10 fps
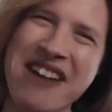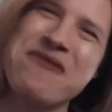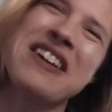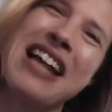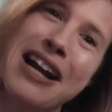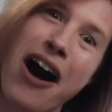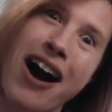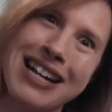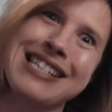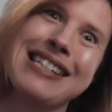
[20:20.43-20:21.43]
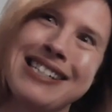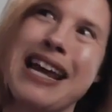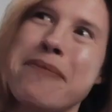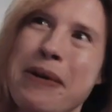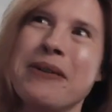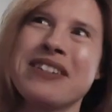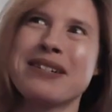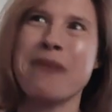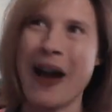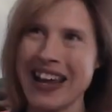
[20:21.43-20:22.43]
i feel like Hak is in the same boat as
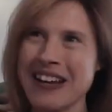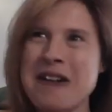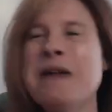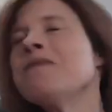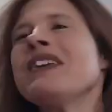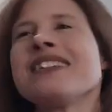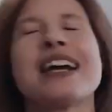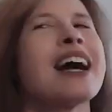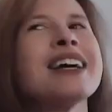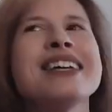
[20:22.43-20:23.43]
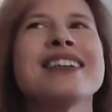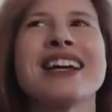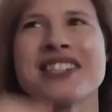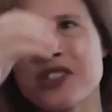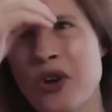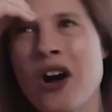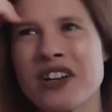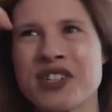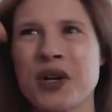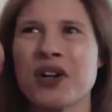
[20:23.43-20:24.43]
spike he's like I, he likes
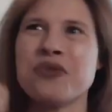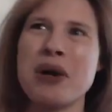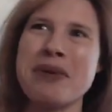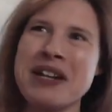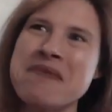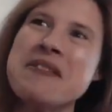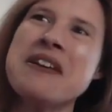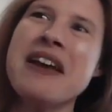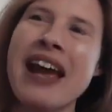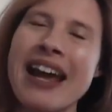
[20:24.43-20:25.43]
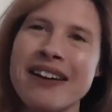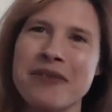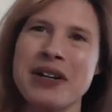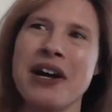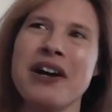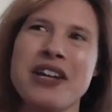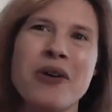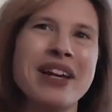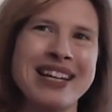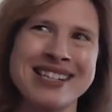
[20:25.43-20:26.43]
strong assertive women and when
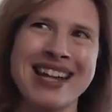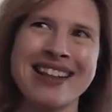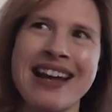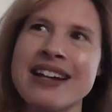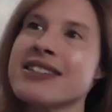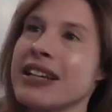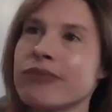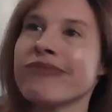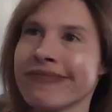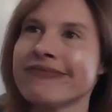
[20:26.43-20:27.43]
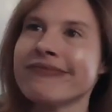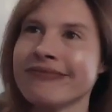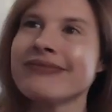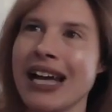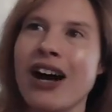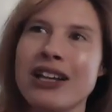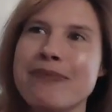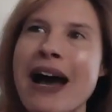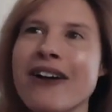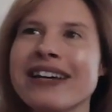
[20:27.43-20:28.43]
yona gets like that he's like mm-hmm all
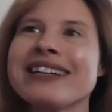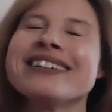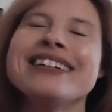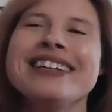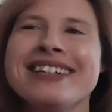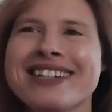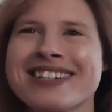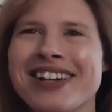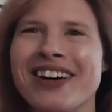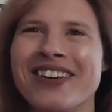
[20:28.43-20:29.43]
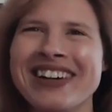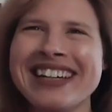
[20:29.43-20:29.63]
about it so